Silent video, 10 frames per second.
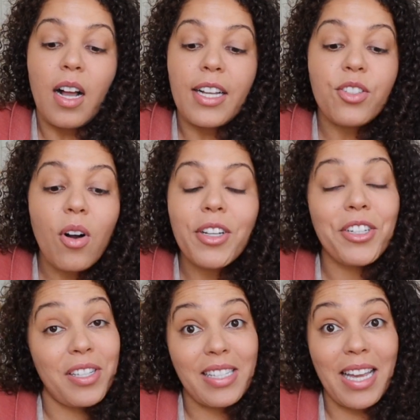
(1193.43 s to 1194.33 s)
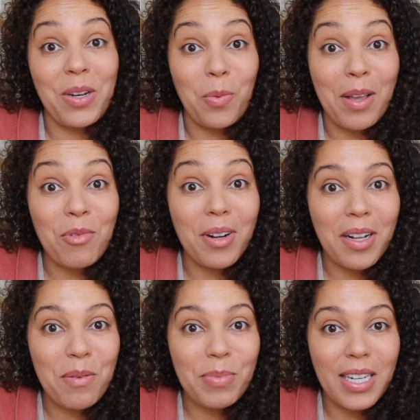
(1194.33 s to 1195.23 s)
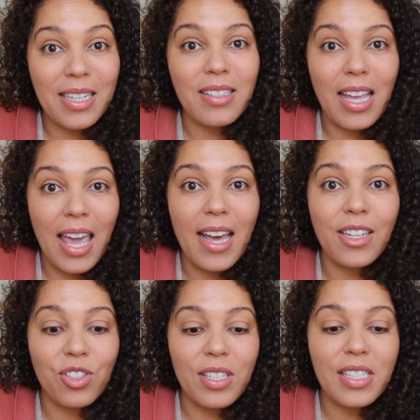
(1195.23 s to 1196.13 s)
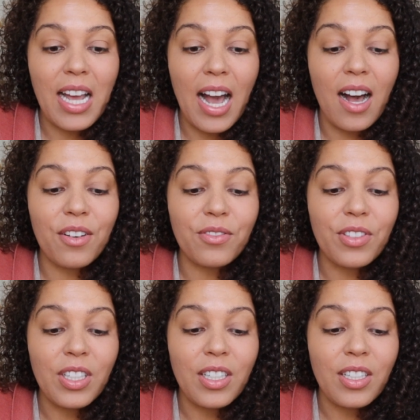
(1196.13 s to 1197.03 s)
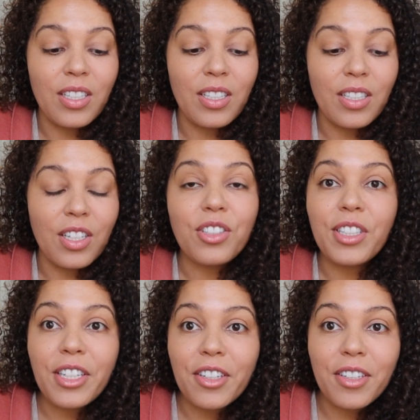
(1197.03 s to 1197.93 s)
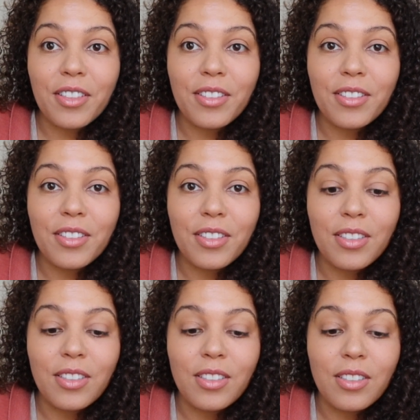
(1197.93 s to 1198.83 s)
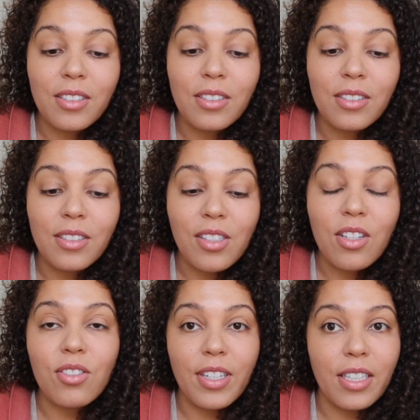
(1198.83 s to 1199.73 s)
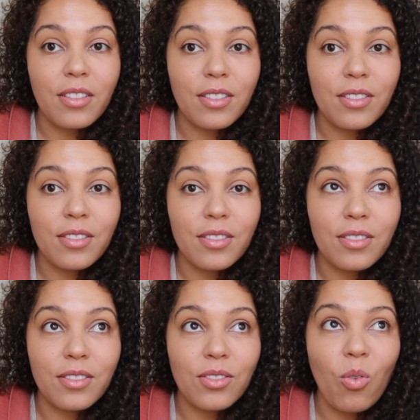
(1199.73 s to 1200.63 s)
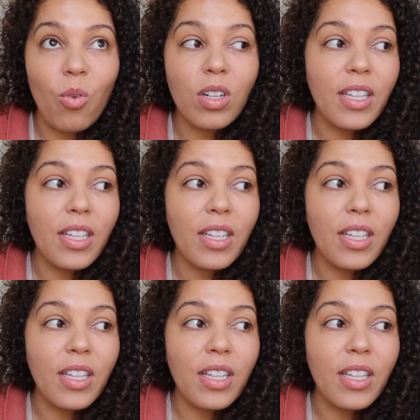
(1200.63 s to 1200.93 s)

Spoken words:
I don't understand why more companies can't just have clear sunscreen, or